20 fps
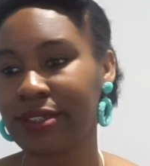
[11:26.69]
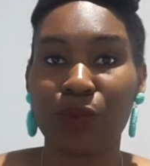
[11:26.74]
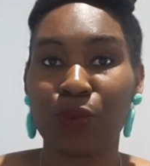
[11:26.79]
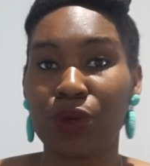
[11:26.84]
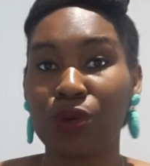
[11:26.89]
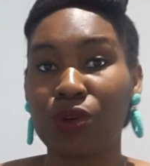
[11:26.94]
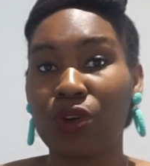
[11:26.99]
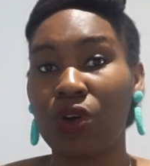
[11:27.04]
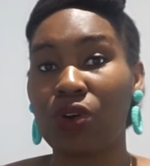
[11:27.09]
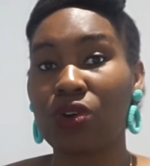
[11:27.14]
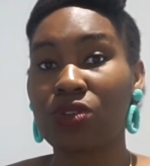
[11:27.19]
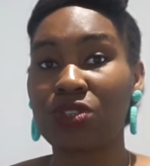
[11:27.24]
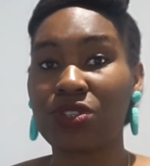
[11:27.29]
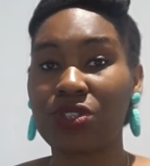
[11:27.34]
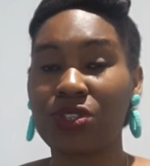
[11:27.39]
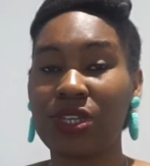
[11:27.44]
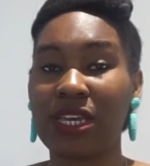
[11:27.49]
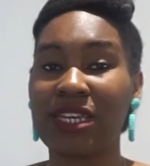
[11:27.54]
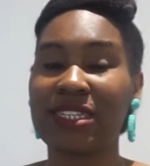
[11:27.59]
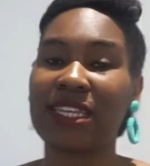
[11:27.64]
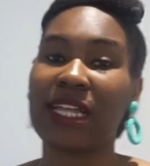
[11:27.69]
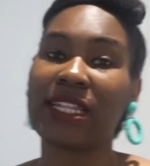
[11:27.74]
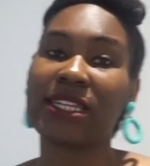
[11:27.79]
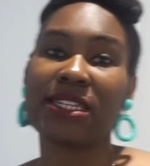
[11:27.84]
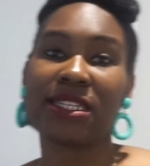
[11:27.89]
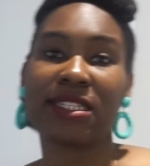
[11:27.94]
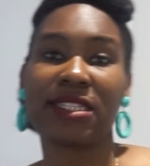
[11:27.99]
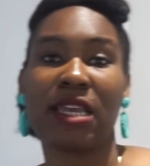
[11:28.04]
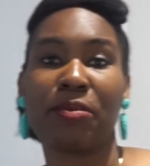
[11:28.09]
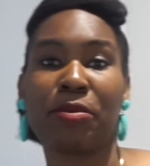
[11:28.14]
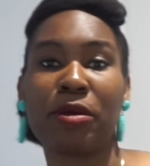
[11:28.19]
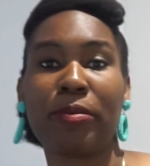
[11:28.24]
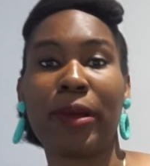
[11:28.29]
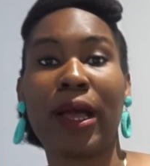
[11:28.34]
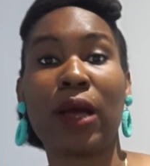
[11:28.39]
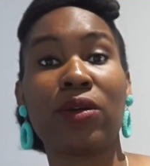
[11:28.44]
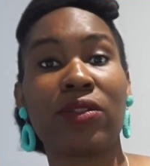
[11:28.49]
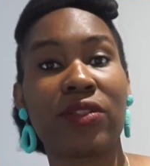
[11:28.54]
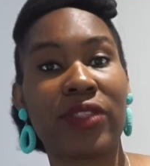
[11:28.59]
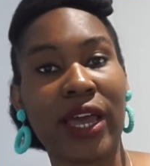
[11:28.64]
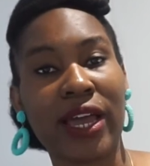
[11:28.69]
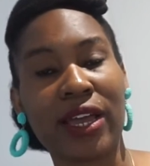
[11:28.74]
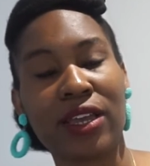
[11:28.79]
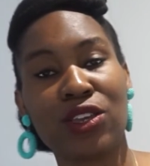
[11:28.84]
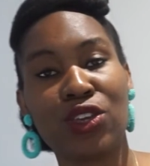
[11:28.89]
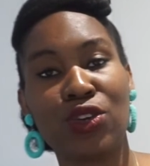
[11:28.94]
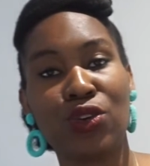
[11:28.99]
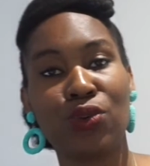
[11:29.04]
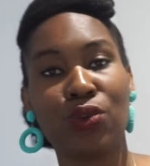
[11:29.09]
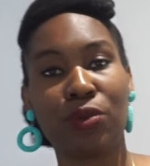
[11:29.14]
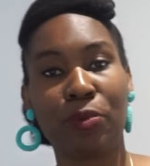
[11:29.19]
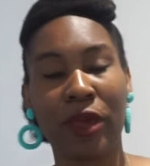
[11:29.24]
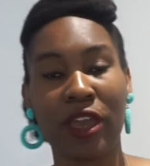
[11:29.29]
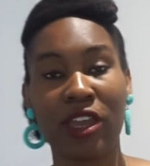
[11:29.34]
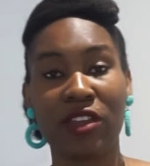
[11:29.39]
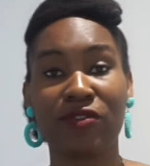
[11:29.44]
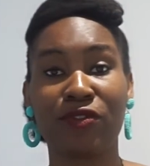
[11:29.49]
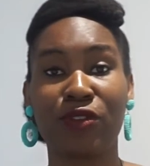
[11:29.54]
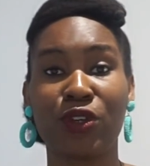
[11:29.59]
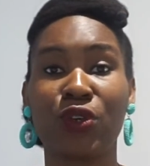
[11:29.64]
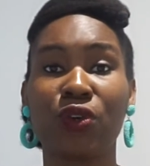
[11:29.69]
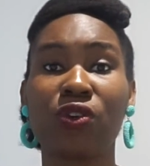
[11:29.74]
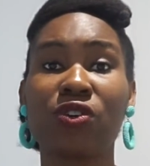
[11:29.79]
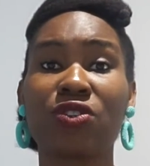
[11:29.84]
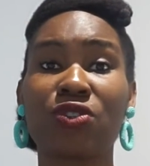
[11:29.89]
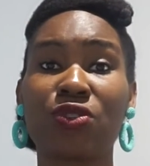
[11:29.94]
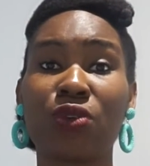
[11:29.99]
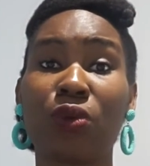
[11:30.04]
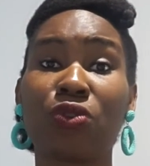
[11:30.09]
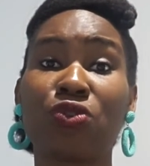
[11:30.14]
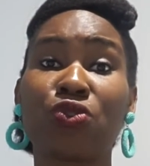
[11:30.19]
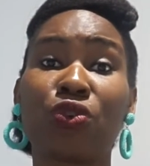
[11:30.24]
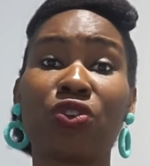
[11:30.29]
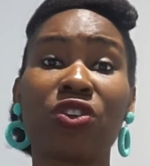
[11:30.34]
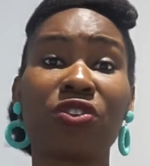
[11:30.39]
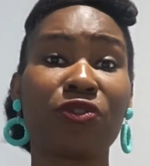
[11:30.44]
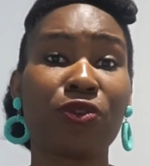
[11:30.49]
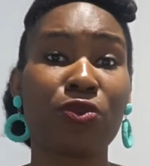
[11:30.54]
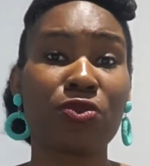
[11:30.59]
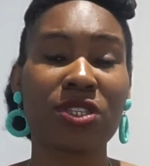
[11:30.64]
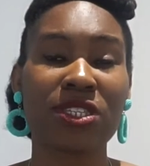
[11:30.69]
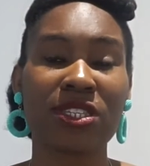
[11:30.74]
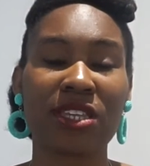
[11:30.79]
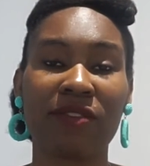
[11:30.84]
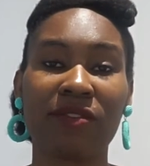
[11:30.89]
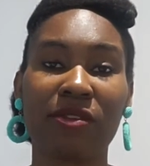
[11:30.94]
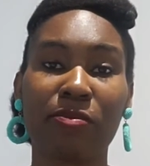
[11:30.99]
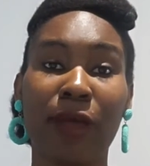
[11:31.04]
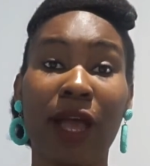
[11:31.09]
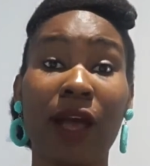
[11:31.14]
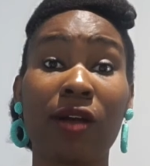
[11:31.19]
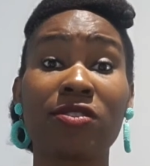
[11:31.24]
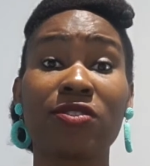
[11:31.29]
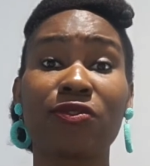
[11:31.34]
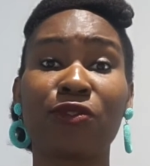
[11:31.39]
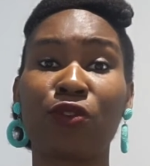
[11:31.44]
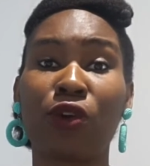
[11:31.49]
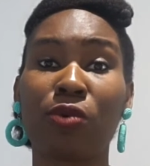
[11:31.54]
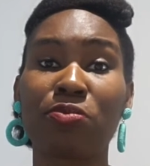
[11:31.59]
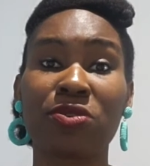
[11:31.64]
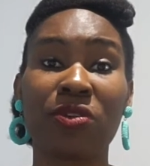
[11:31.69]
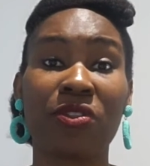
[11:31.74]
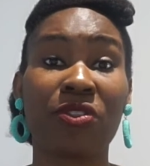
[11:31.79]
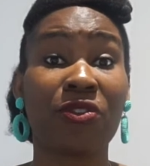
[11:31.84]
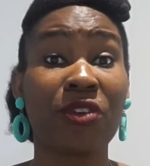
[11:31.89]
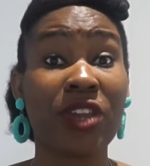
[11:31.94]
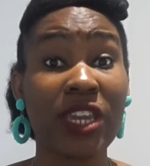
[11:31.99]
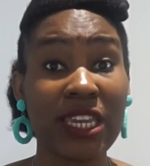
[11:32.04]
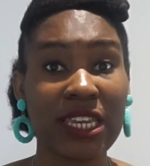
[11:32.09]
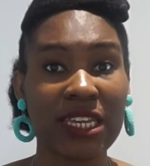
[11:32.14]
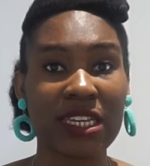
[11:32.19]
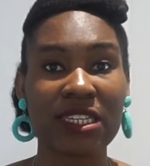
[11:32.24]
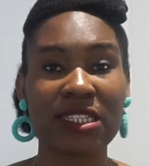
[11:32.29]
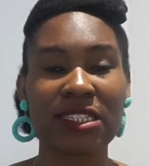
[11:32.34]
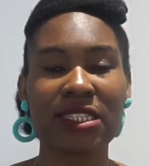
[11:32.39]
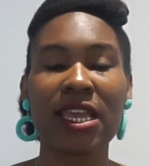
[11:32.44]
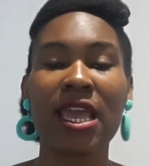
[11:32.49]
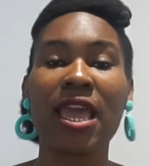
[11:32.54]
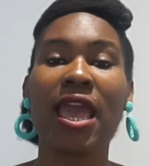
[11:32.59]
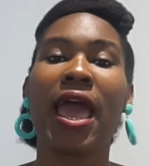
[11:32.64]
It will cost you exactly the same amount that you are paying for yours, so £247 for up to 3 years